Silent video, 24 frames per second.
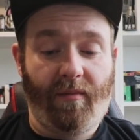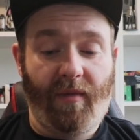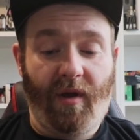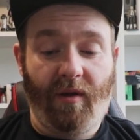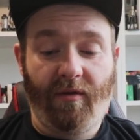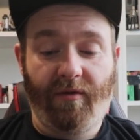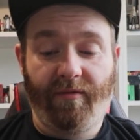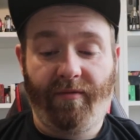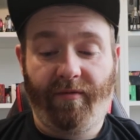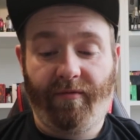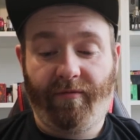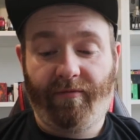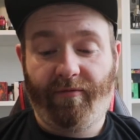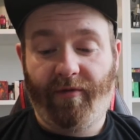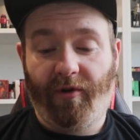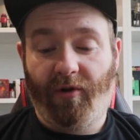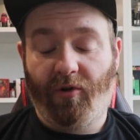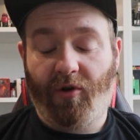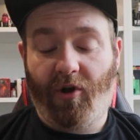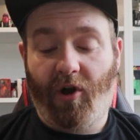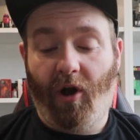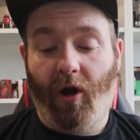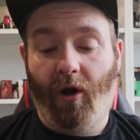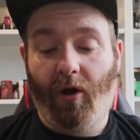only
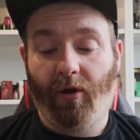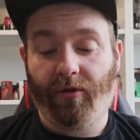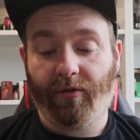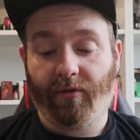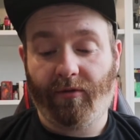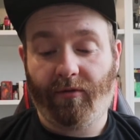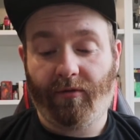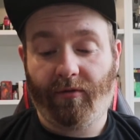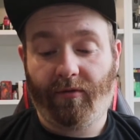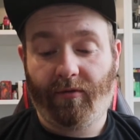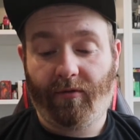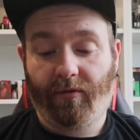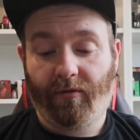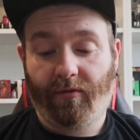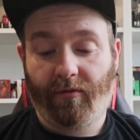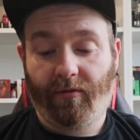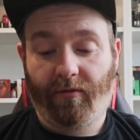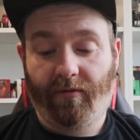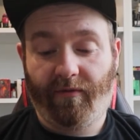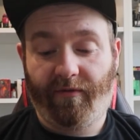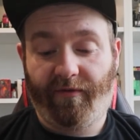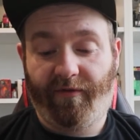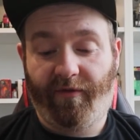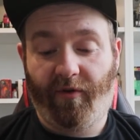real con
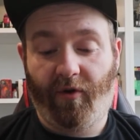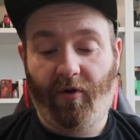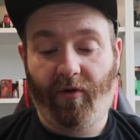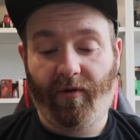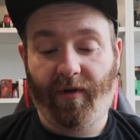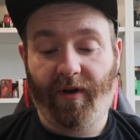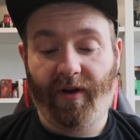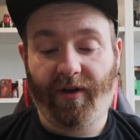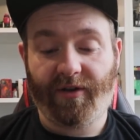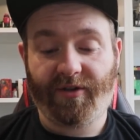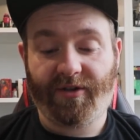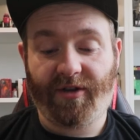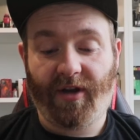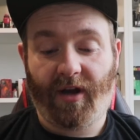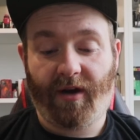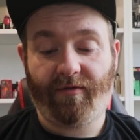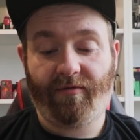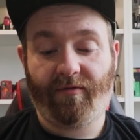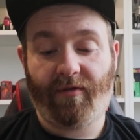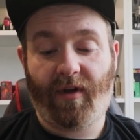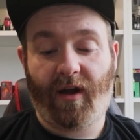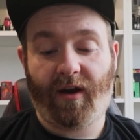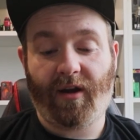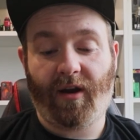for it is that
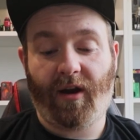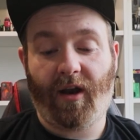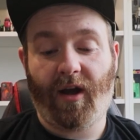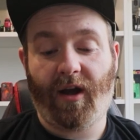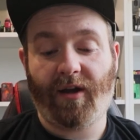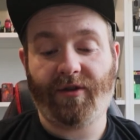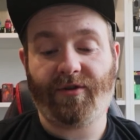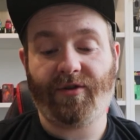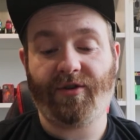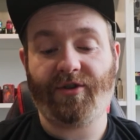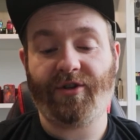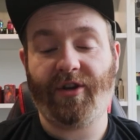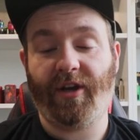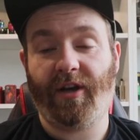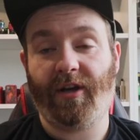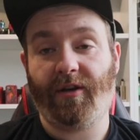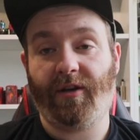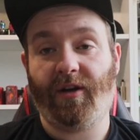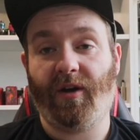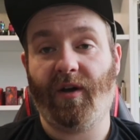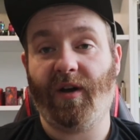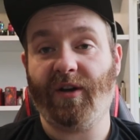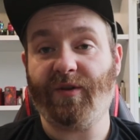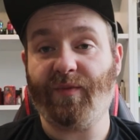I'd like to see
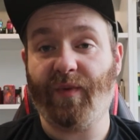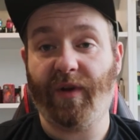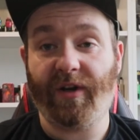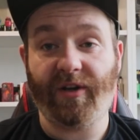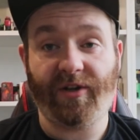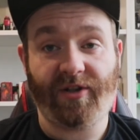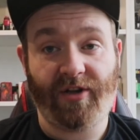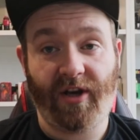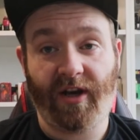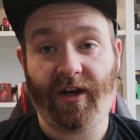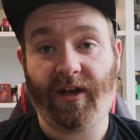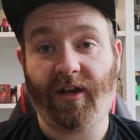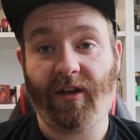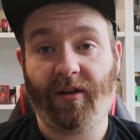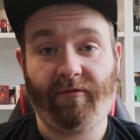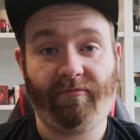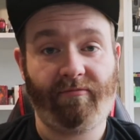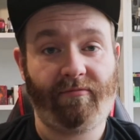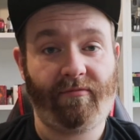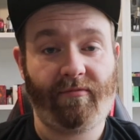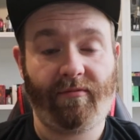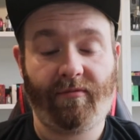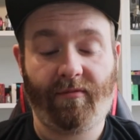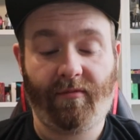in USB-C
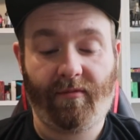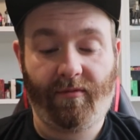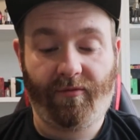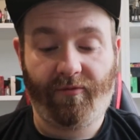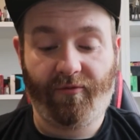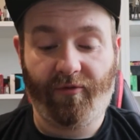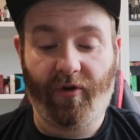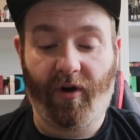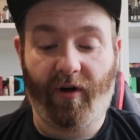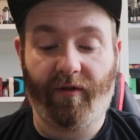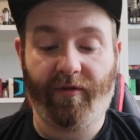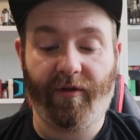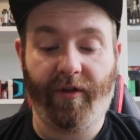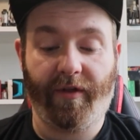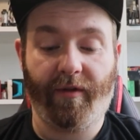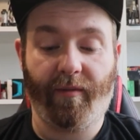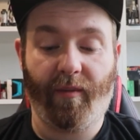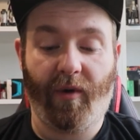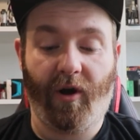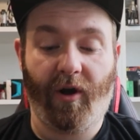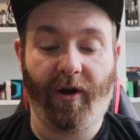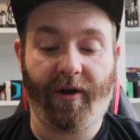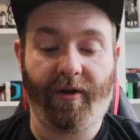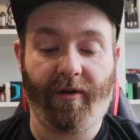rather than the
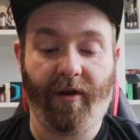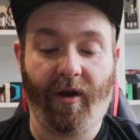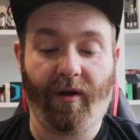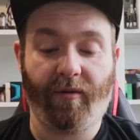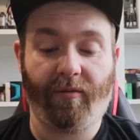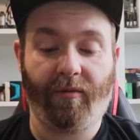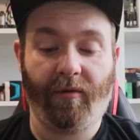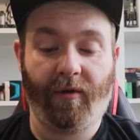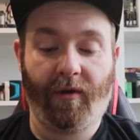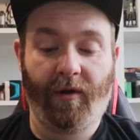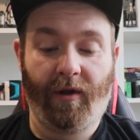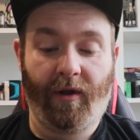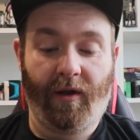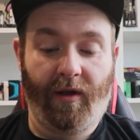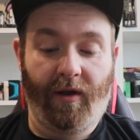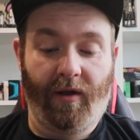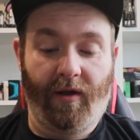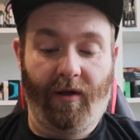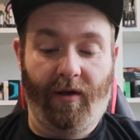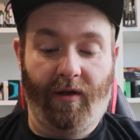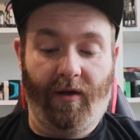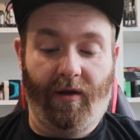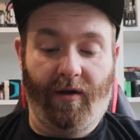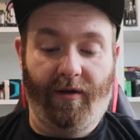micro.
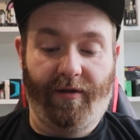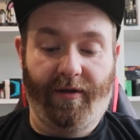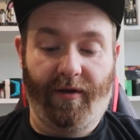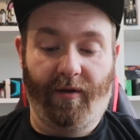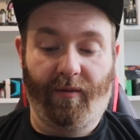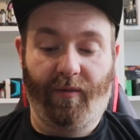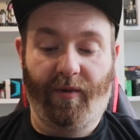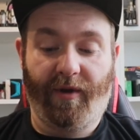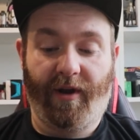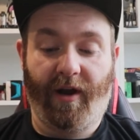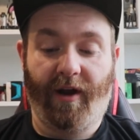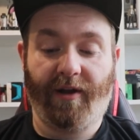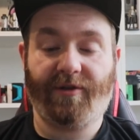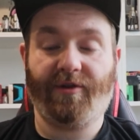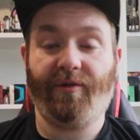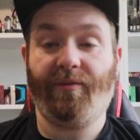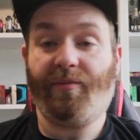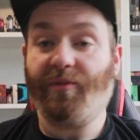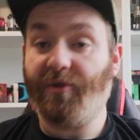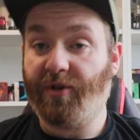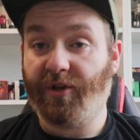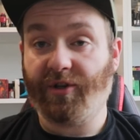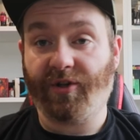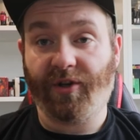I think we're getting to a
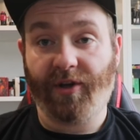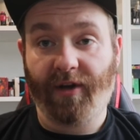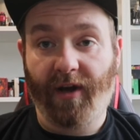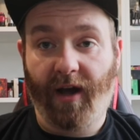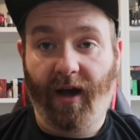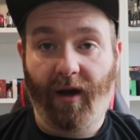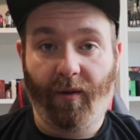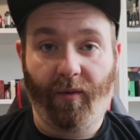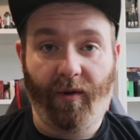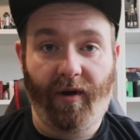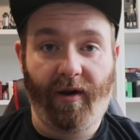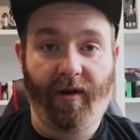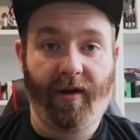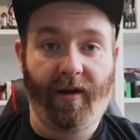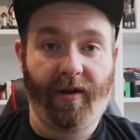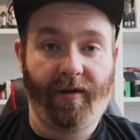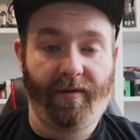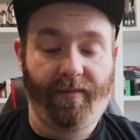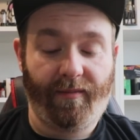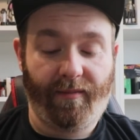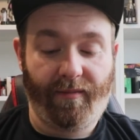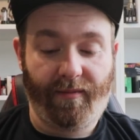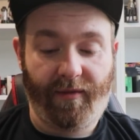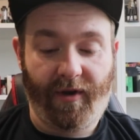position now where,
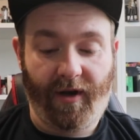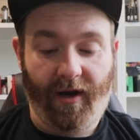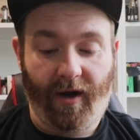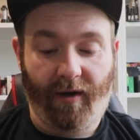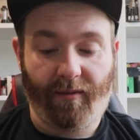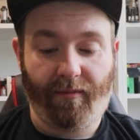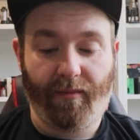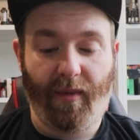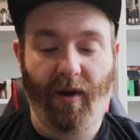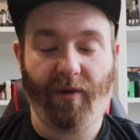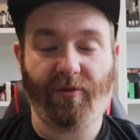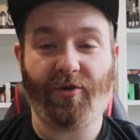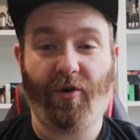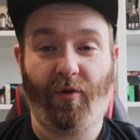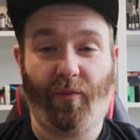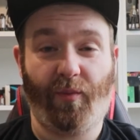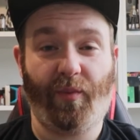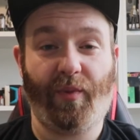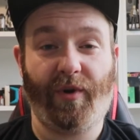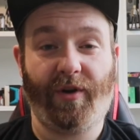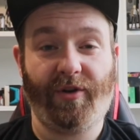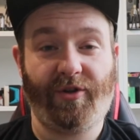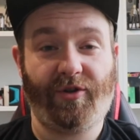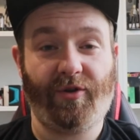you know, most
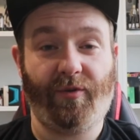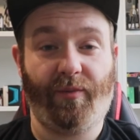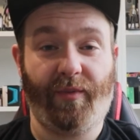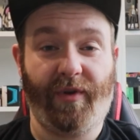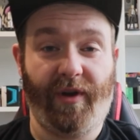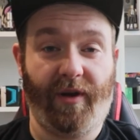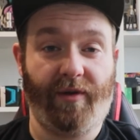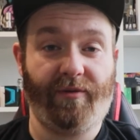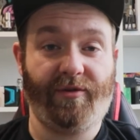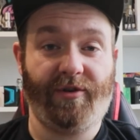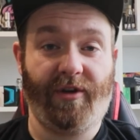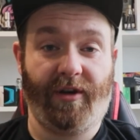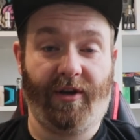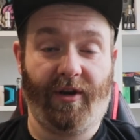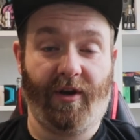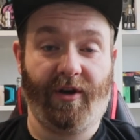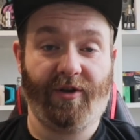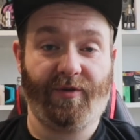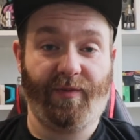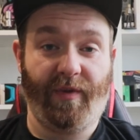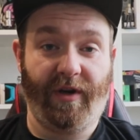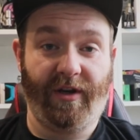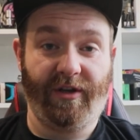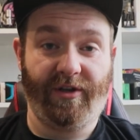companies should be using
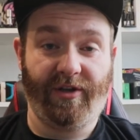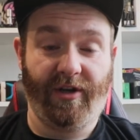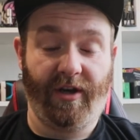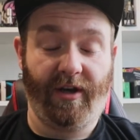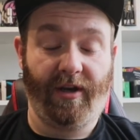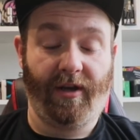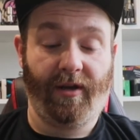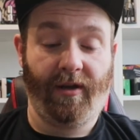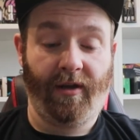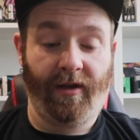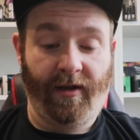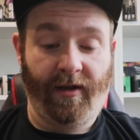USB-C